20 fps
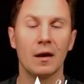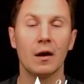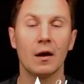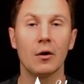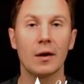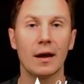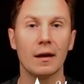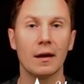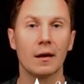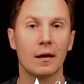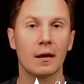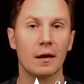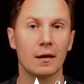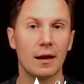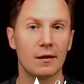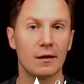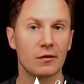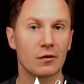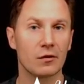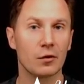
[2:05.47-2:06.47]
Okay,
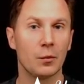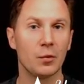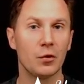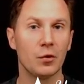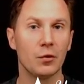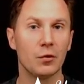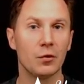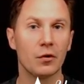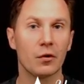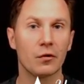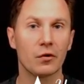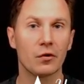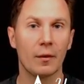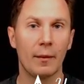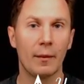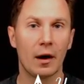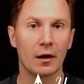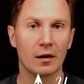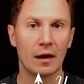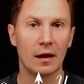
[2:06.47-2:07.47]
let's compute some
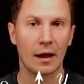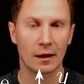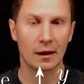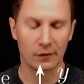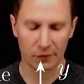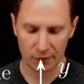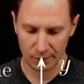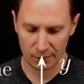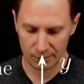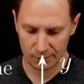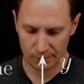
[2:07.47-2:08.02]
arc lengths.